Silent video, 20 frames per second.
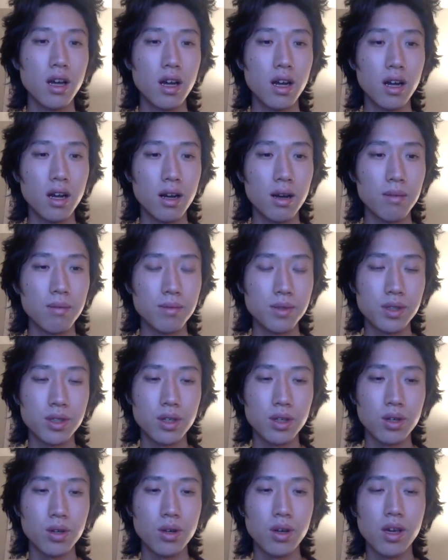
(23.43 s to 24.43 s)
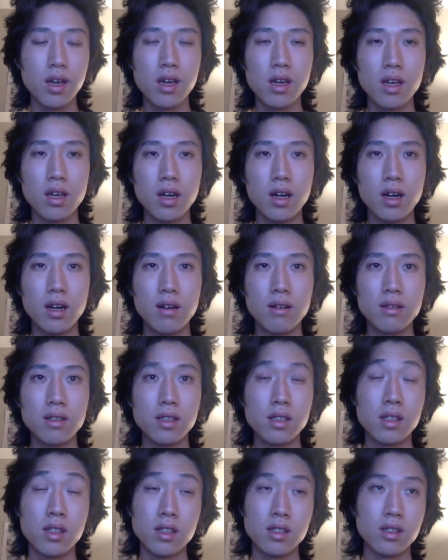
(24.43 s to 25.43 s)

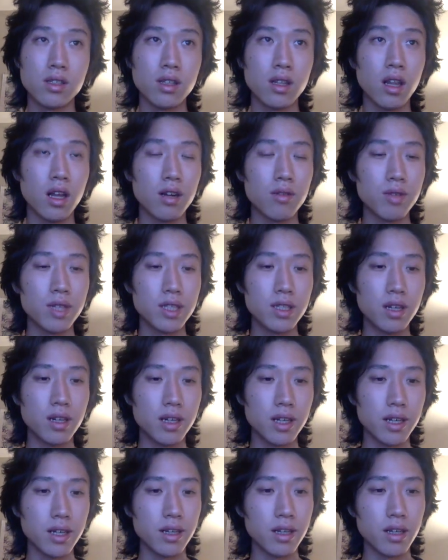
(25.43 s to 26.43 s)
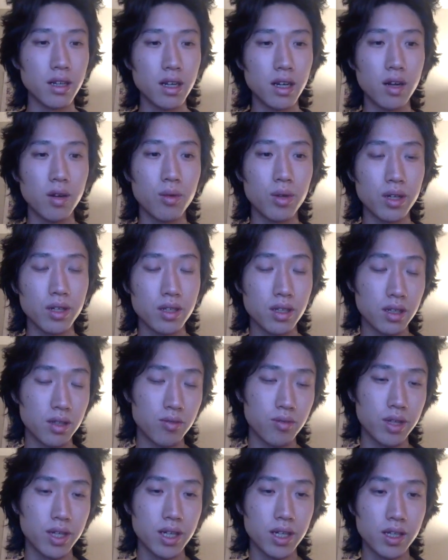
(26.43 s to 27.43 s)
There's a lot of retargeting work
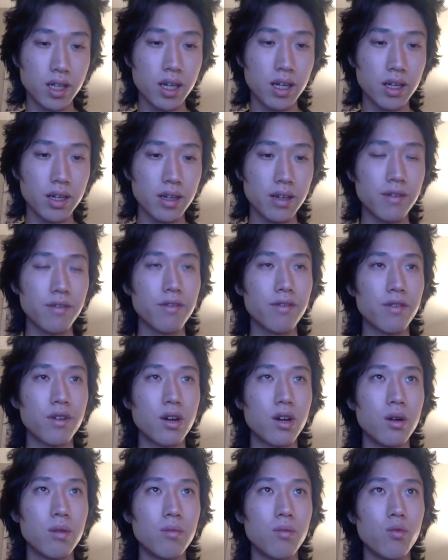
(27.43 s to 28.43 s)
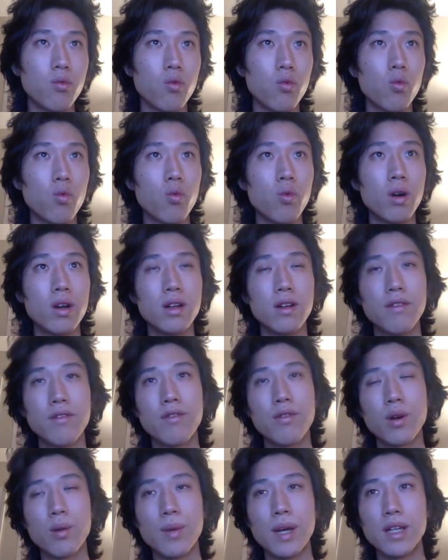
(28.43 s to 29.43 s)
done, retargeting from one
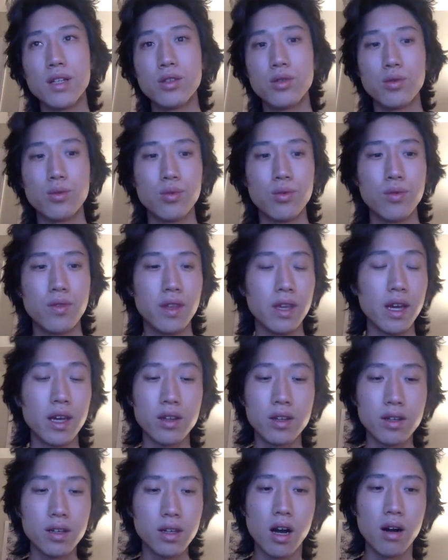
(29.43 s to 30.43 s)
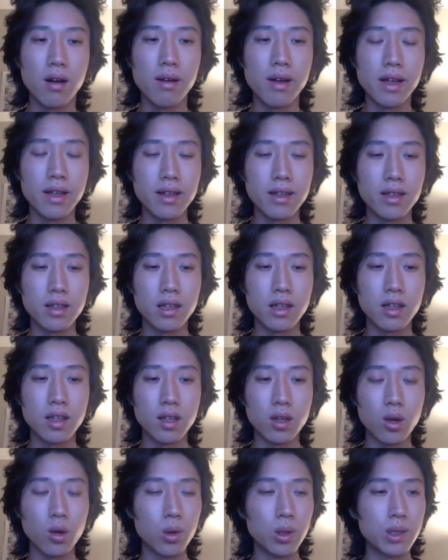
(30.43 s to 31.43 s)
format to the other, and
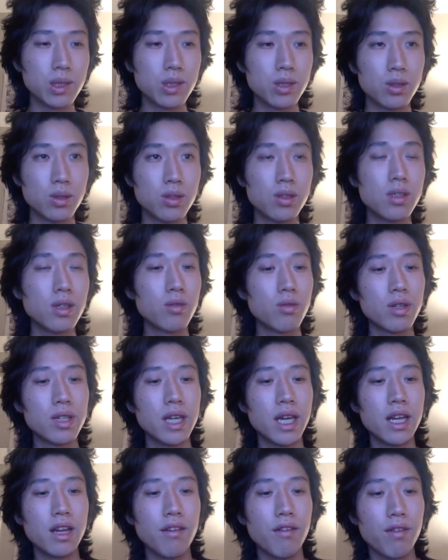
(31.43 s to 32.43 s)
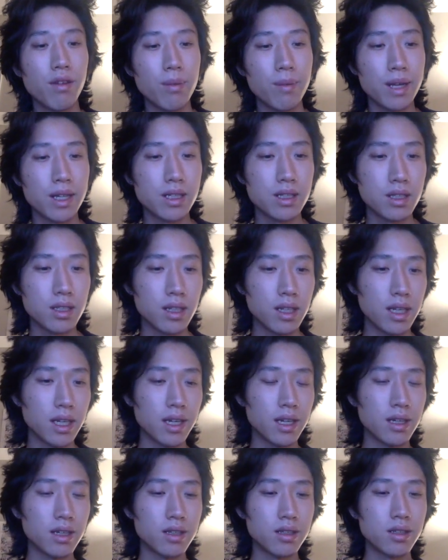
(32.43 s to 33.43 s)
the goal is to still retain information
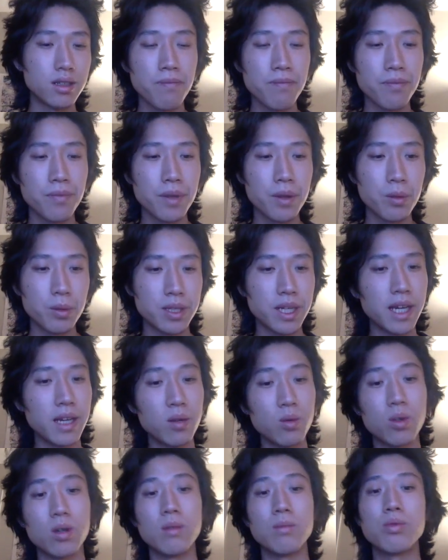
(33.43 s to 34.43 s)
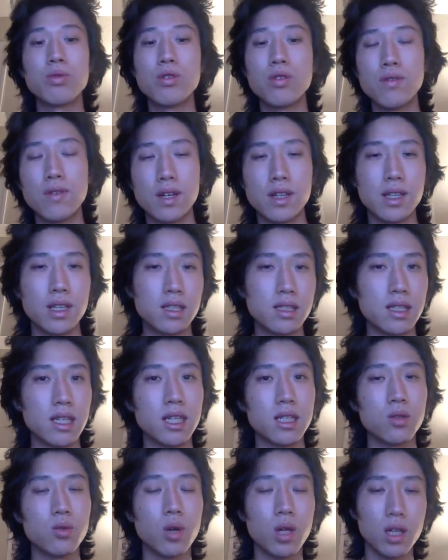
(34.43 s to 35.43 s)
and retain or improve on the
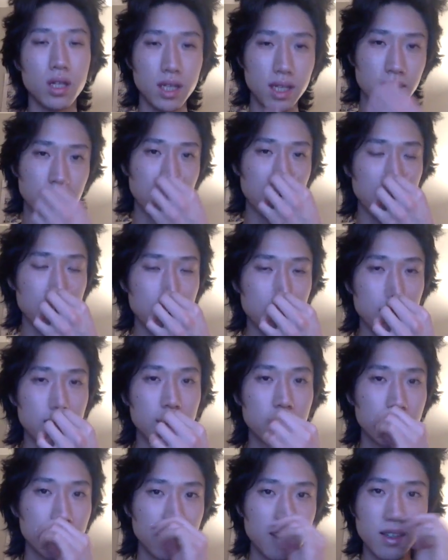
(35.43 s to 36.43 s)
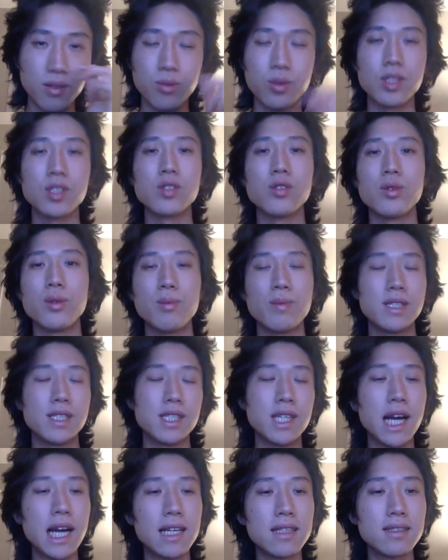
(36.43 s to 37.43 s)
aesthetic quality that the original
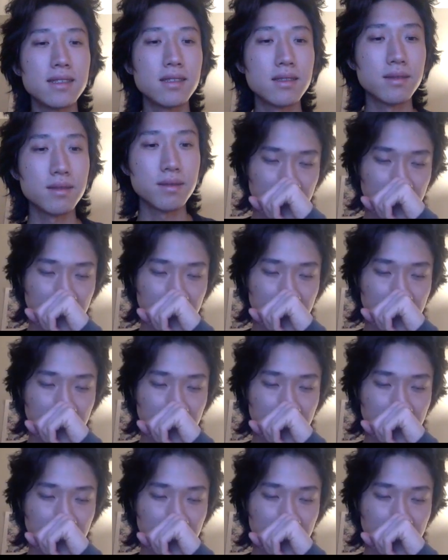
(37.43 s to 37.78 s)
image has.